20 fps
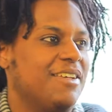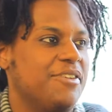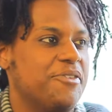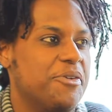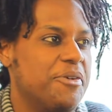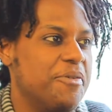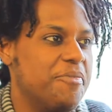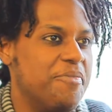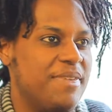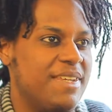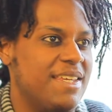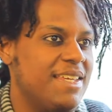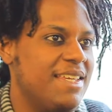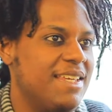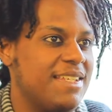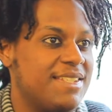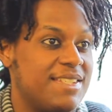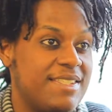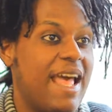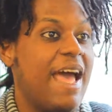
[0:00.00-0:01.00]
You could
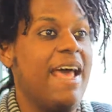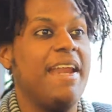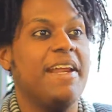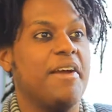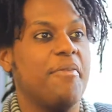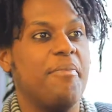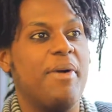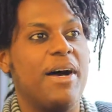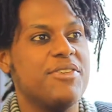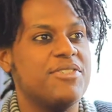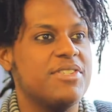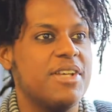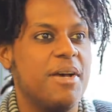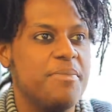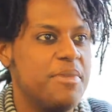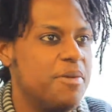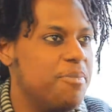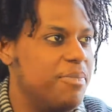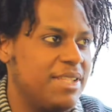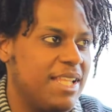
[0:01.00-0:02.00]
be ecstatic about
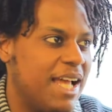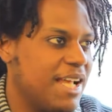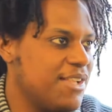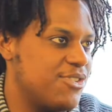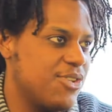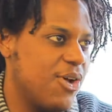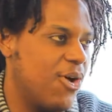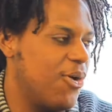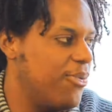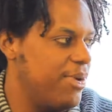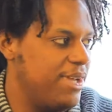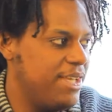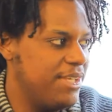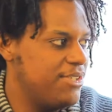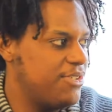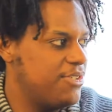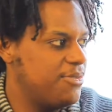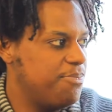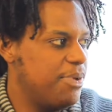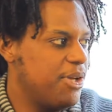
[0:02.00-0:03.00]
something, but that's
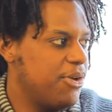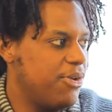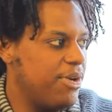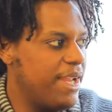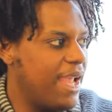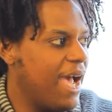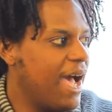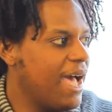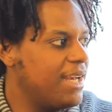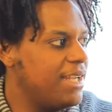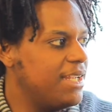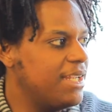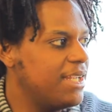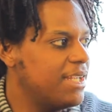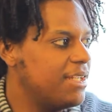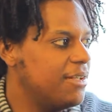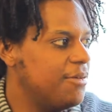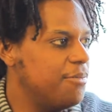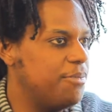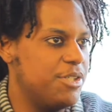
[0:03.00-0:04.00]
always periodic.
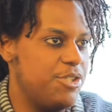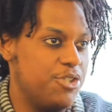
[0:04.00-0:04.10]
Mm-hmm.